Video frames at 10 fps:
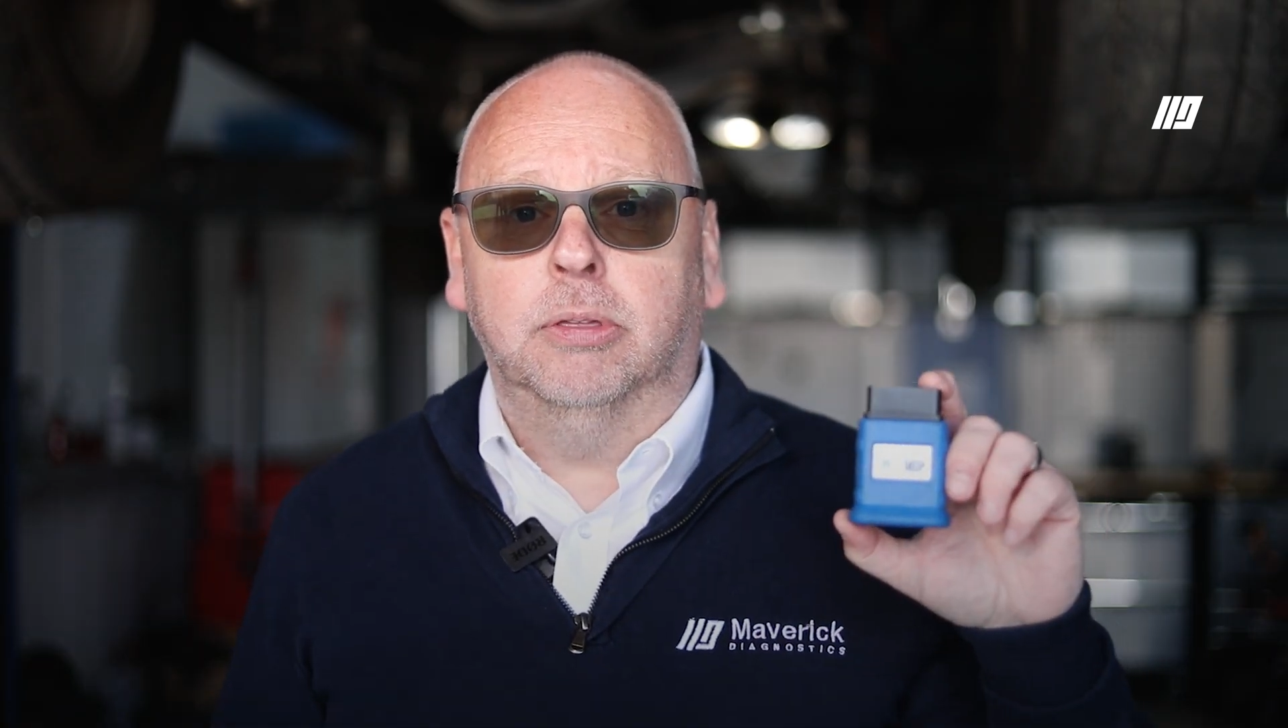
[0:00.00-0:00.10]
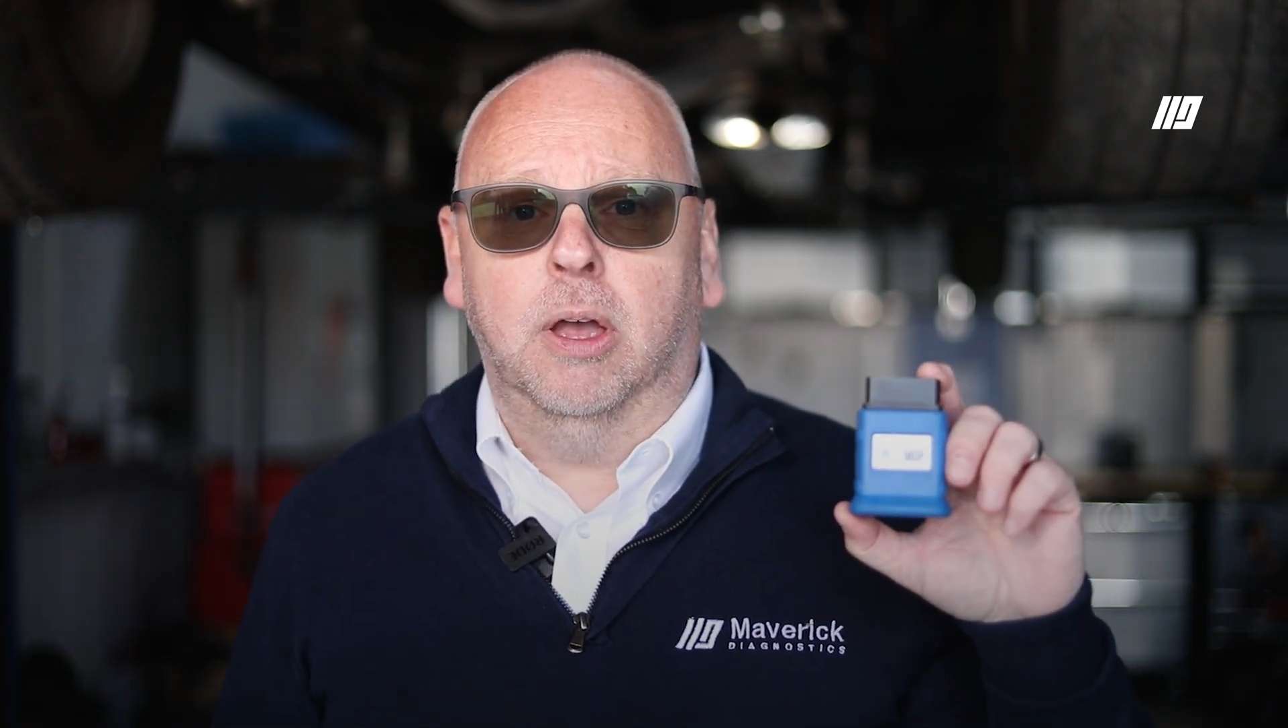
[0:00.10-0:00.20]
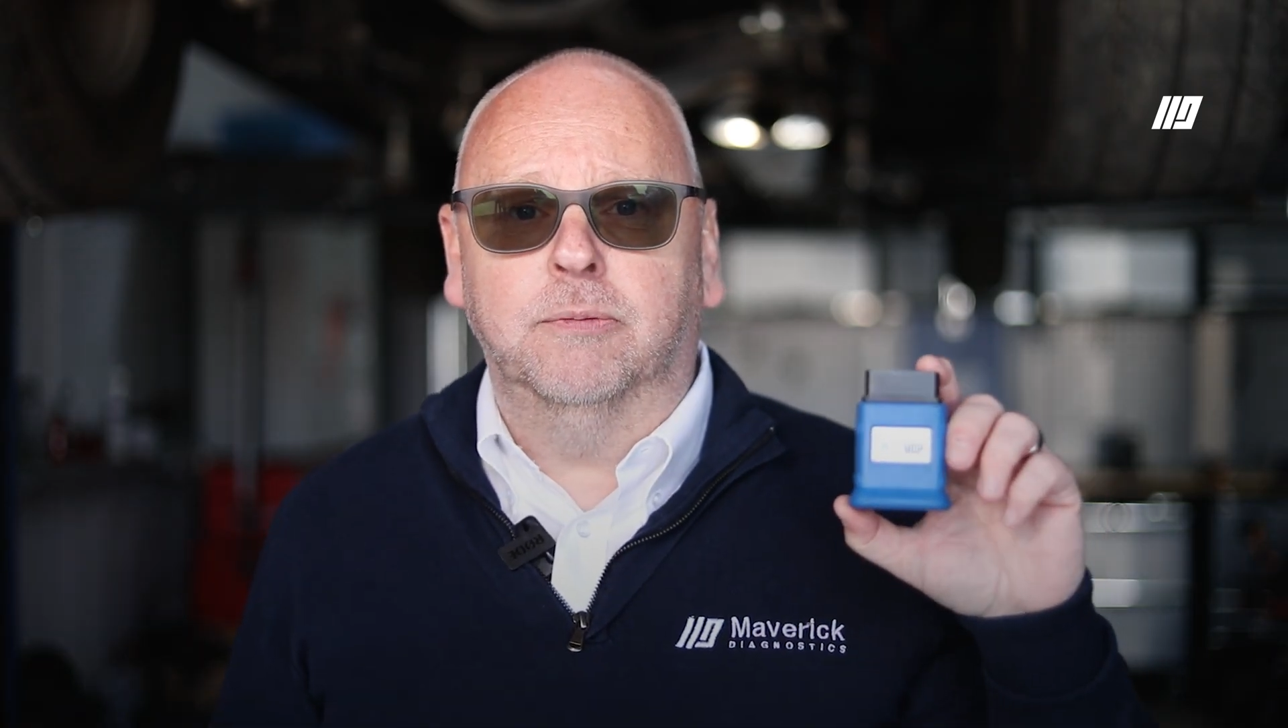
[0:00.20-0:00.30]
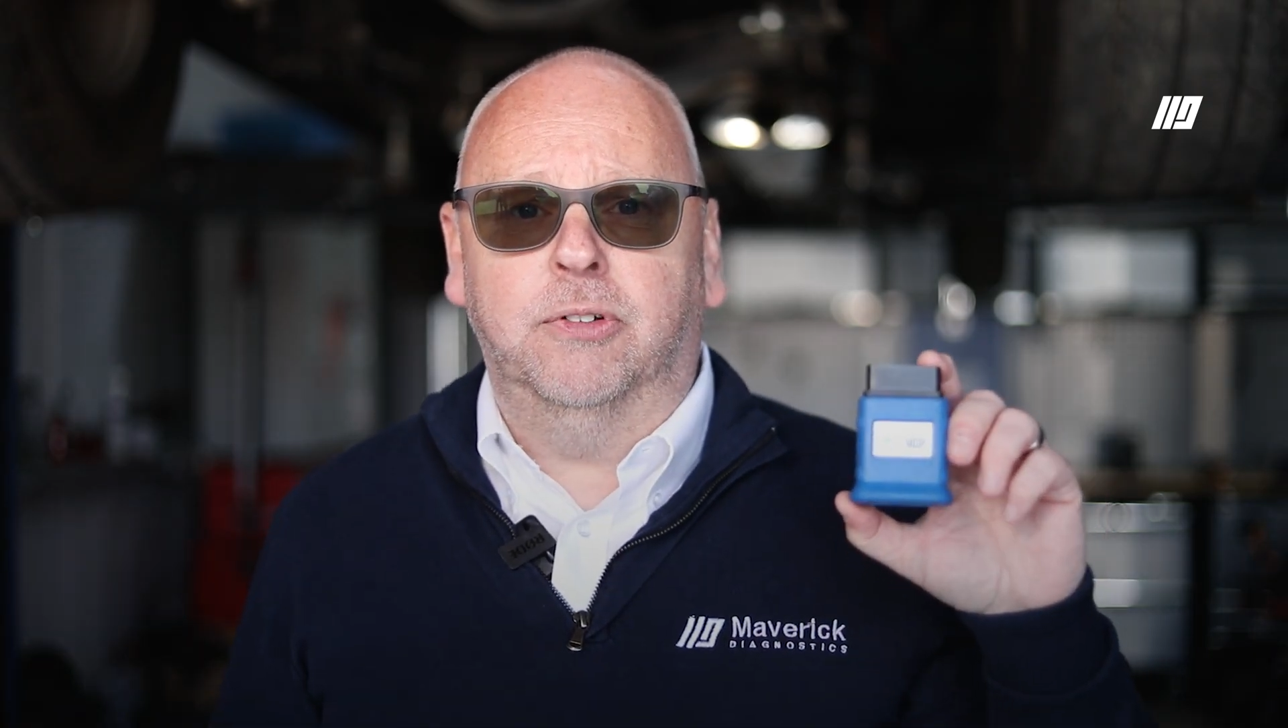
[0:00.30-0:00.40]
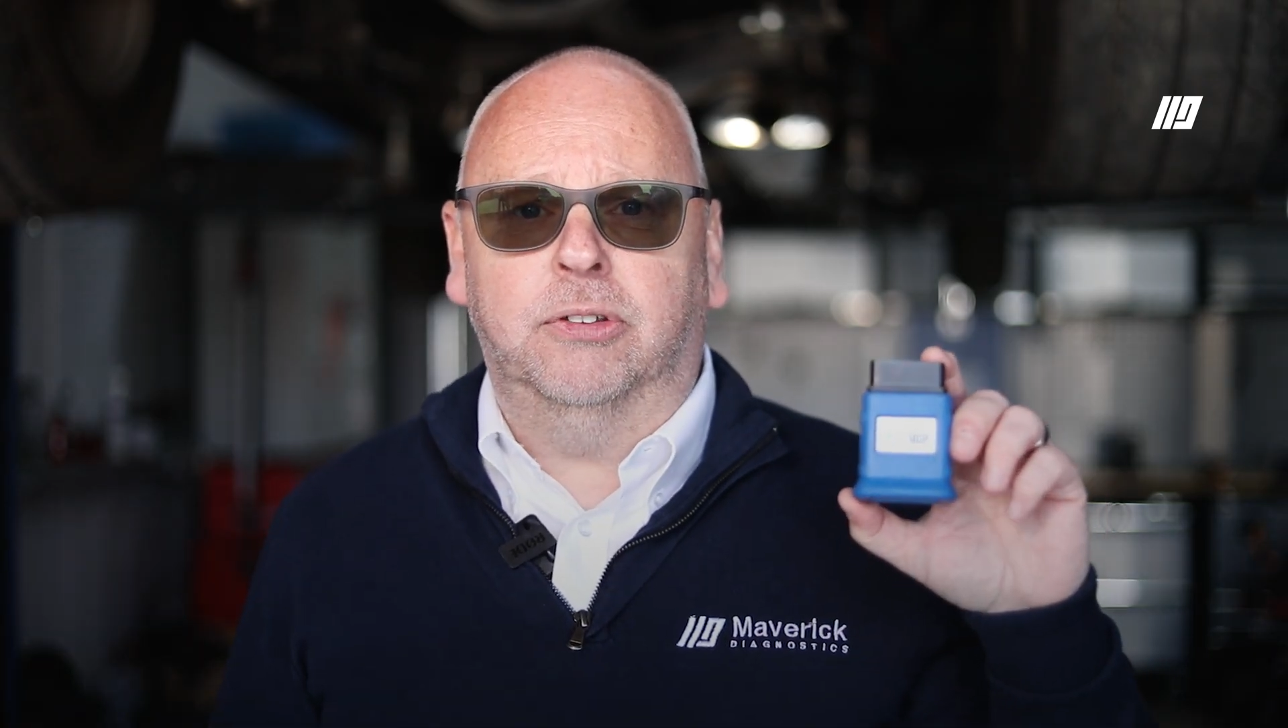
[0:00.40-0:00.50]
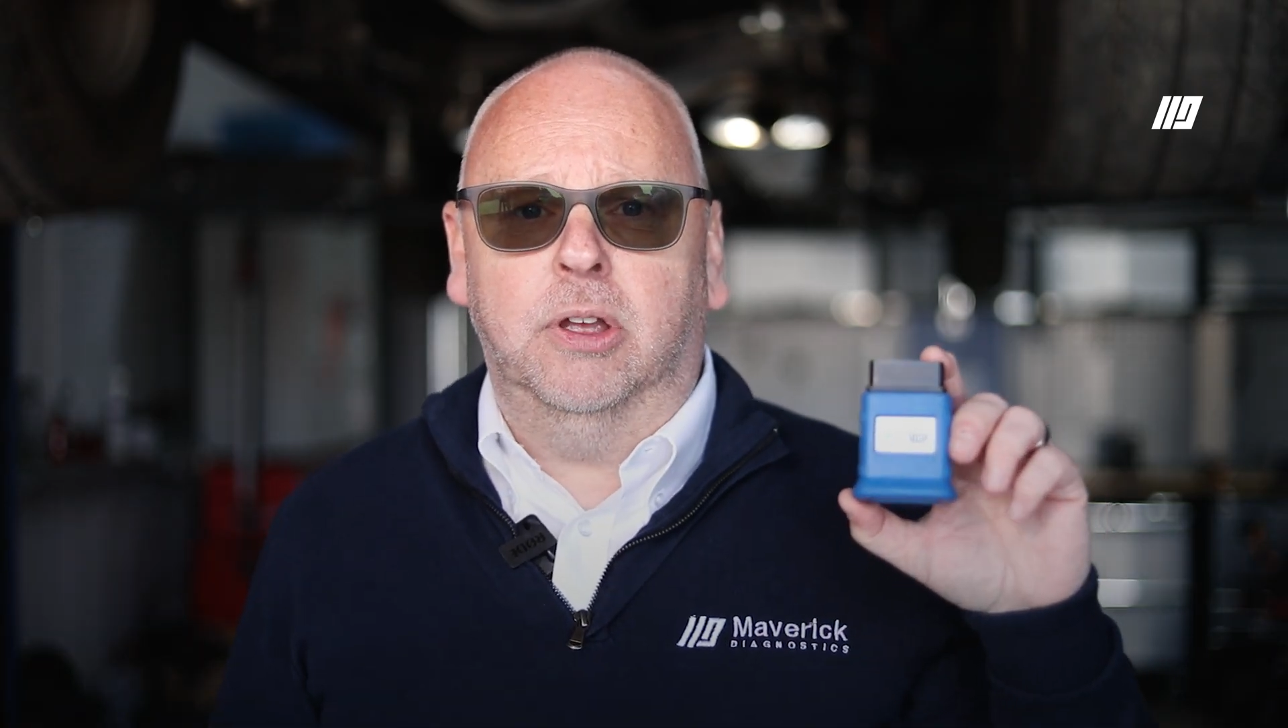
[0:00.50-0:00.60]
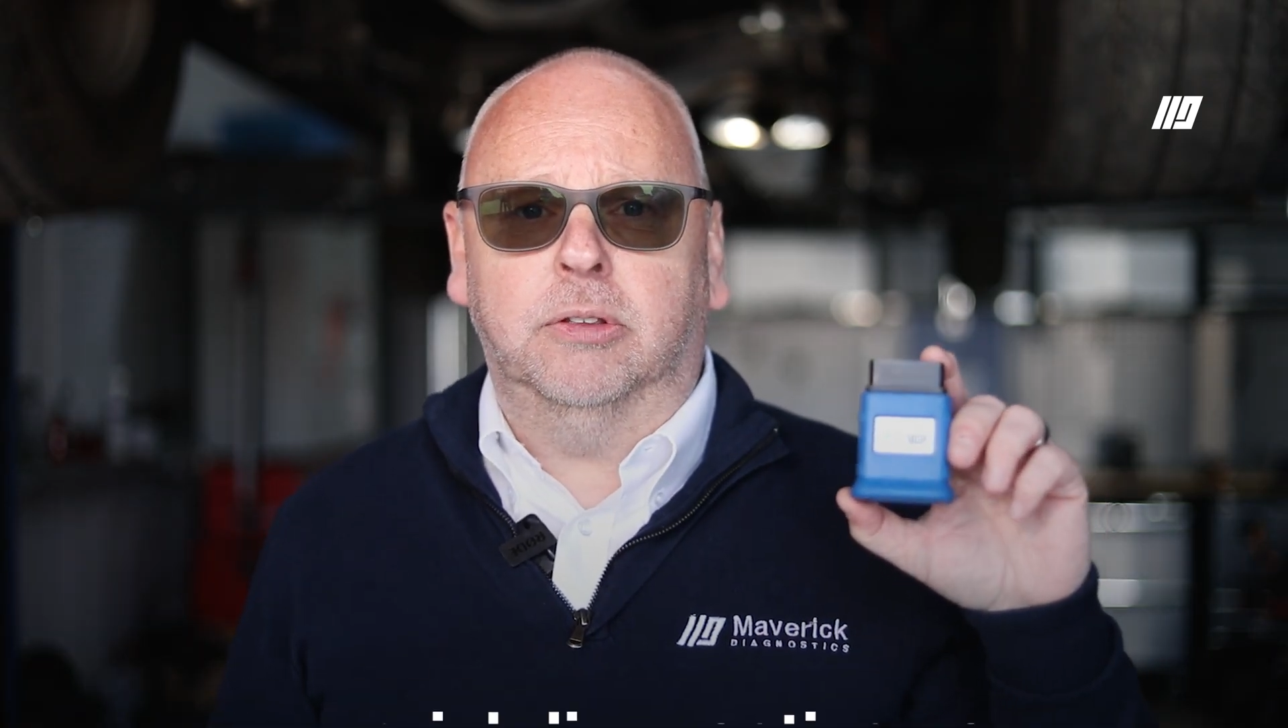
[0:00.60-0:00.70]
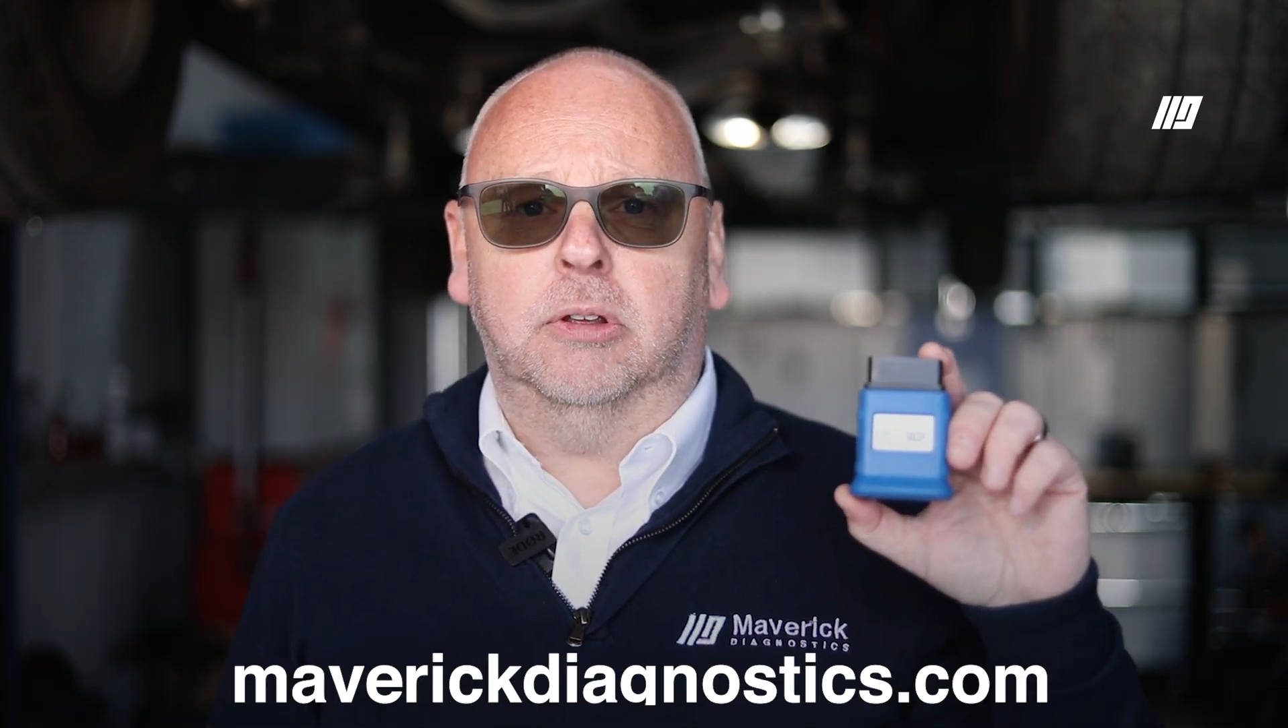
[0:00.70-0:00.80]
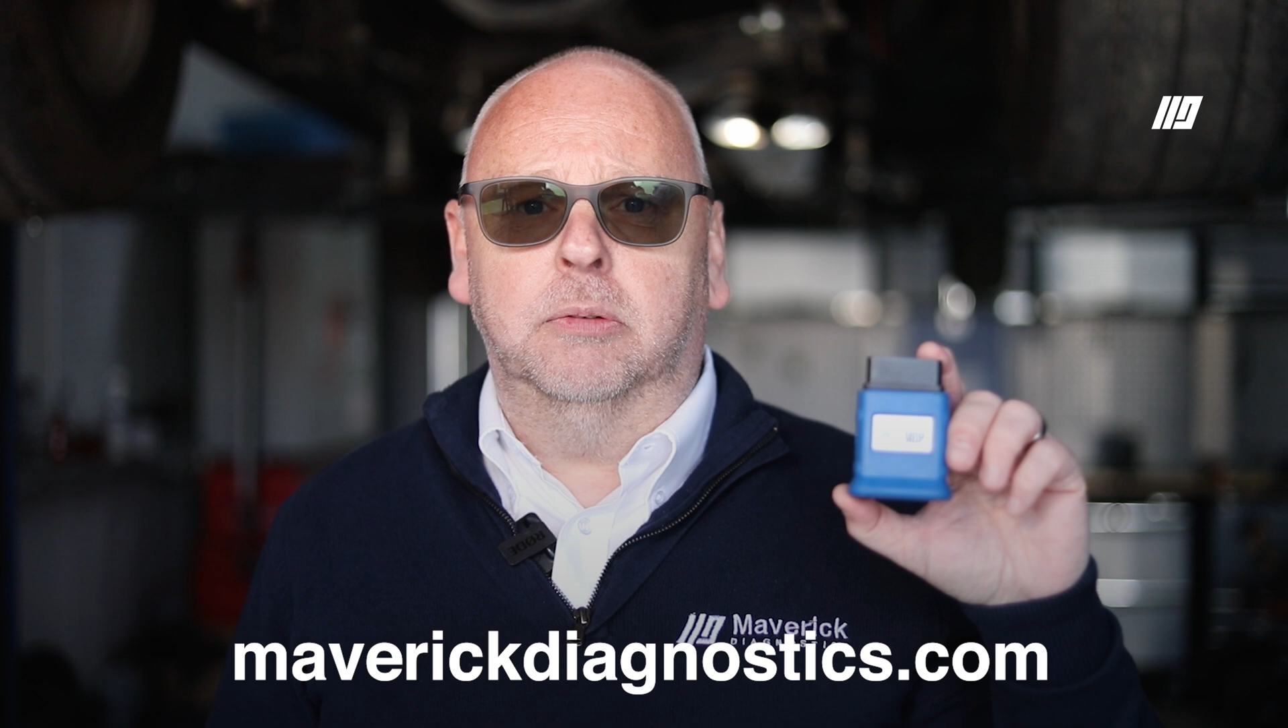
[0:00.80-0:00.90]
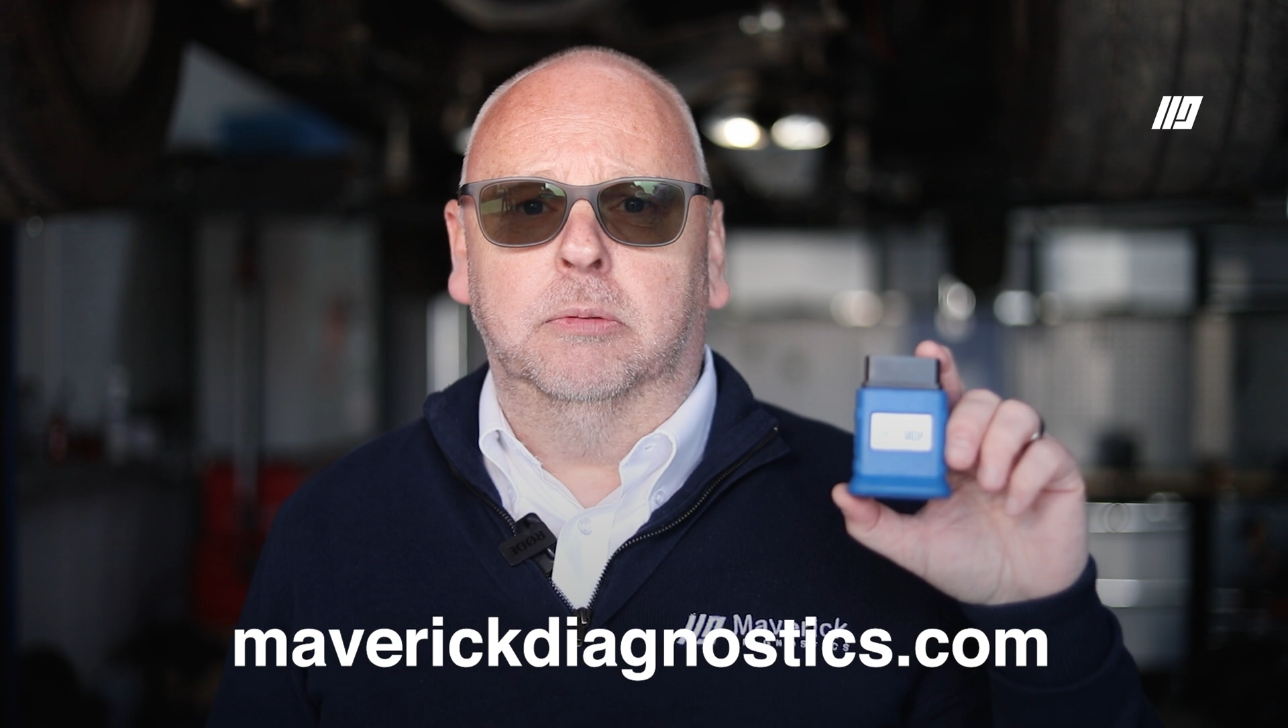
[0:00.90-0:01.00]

then visit